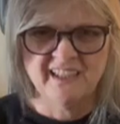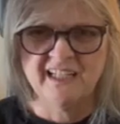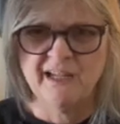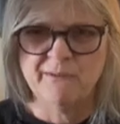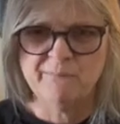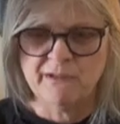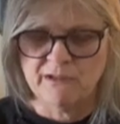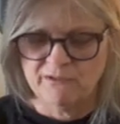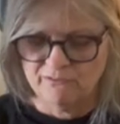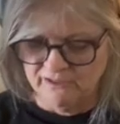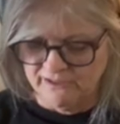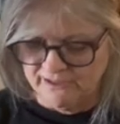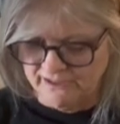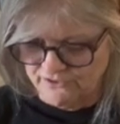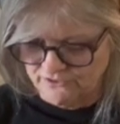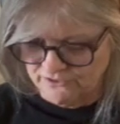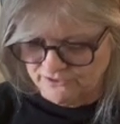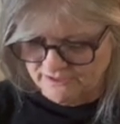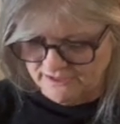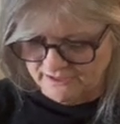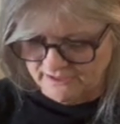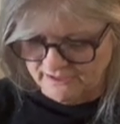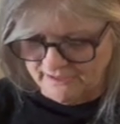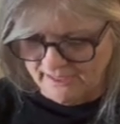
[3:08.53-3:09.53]
I'm not really
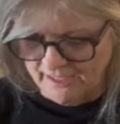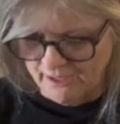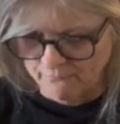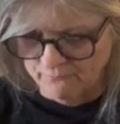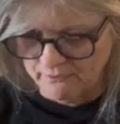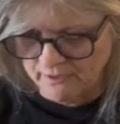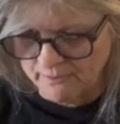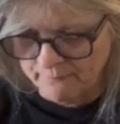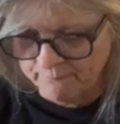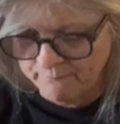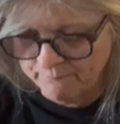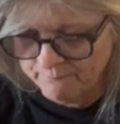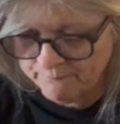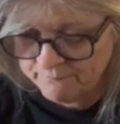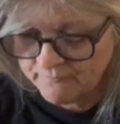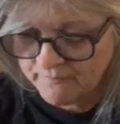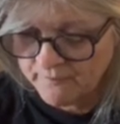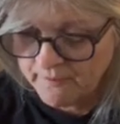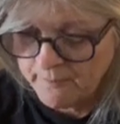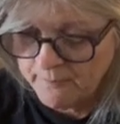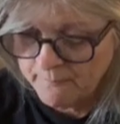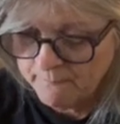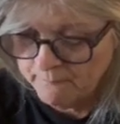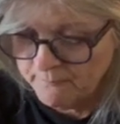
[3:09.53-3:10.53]
interested in that one,
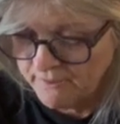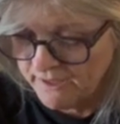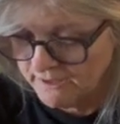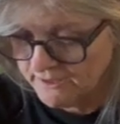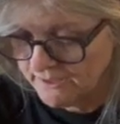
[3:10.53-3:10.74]
but